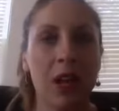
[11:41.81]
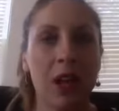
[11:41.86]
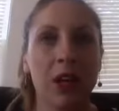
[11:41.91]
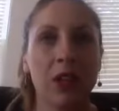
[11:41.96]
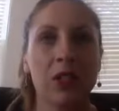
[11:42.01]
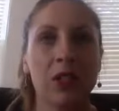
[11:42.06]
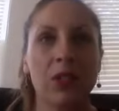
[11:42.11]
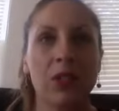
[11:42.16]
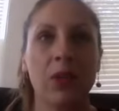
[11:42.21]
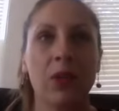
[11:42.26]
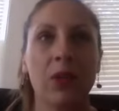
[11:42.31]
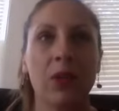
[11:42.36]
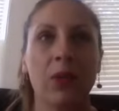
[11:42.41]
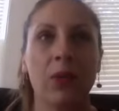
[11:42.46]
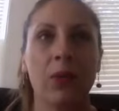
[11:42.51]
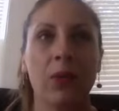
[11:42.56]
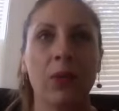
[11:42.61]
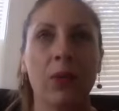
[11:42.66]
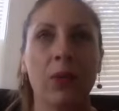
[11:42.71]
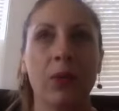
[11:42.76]

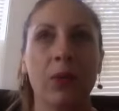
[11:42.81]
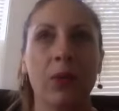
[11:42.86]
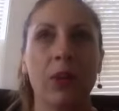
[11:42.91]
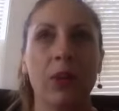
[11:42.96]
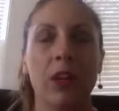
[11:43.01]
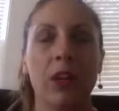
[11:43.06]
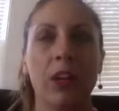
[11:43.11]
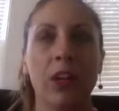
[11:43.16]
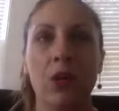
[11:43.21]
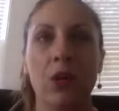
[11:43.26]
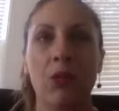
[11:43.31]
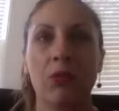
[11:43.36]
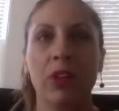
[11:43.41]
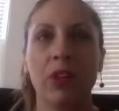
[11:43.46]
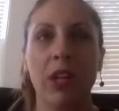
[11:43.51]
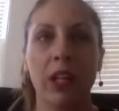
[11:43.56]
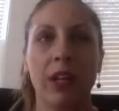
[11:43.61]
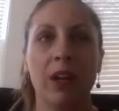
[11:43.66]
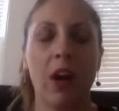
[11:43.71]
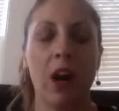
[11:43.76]
So,
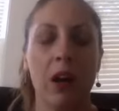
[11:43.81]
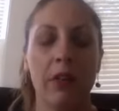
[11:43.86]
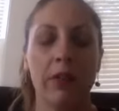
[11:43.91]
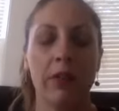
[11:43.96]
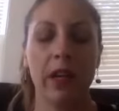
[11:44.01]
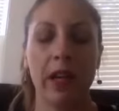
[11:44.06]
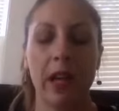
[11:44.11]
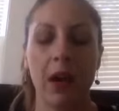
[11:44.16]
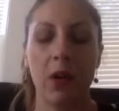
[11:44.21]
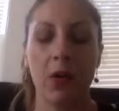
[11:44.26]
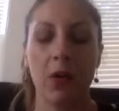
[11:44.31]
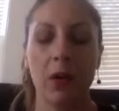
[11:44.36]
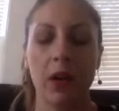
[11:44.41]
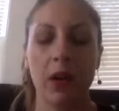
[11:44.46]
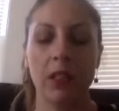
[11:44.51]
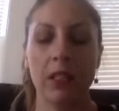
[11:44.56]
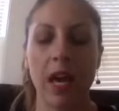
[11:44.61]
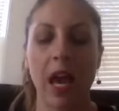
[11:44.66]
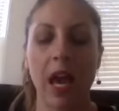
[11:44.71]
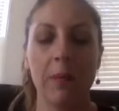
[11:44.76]
really carving out
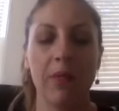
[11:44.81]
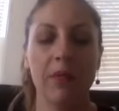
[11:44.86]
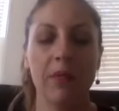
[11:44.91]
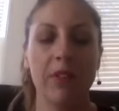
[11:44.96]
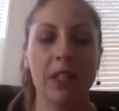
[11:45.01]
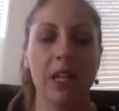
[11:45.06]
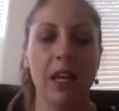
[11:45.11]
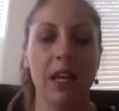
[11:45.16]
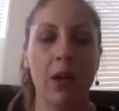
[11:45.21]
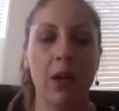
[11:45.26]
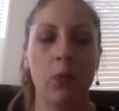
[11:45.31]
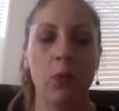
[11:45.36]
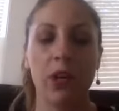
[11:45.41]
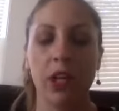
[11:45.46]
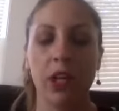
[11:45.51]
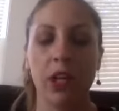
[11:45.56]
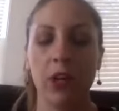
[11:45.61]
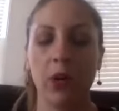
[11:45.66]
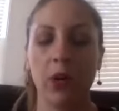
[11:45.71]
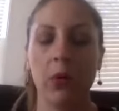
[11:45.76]
a time of the day where
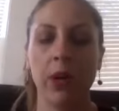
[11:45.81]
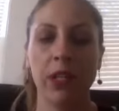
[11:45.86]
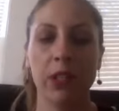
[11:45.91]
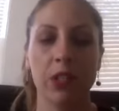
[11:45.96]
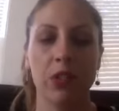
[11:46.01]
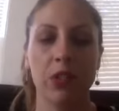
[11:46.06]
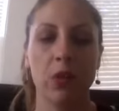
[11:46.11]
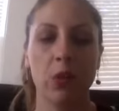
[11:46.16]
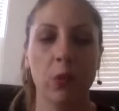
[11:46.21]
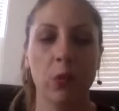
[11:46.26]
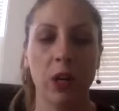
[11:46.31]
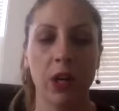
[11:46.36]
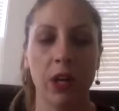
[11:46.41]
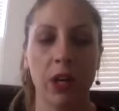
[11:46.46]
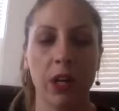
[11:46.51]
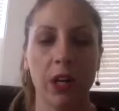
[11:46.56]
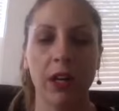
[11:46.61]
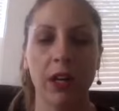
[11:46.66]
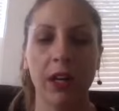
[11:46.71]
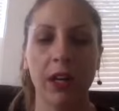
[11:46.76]
you're going to do
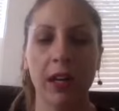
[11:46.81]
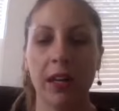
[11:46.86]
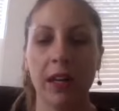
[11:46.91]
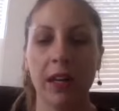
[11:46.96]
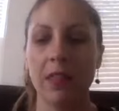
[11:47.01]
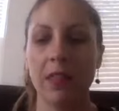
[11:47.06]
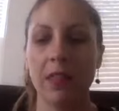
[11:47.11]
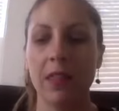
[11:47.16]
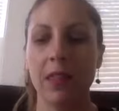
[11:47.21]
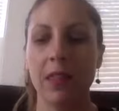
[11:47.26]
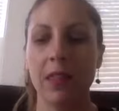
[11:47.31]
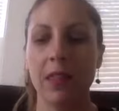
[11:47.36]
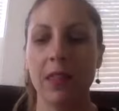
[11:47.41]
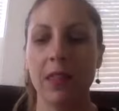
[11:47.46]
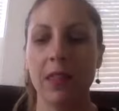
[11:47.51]
work, and then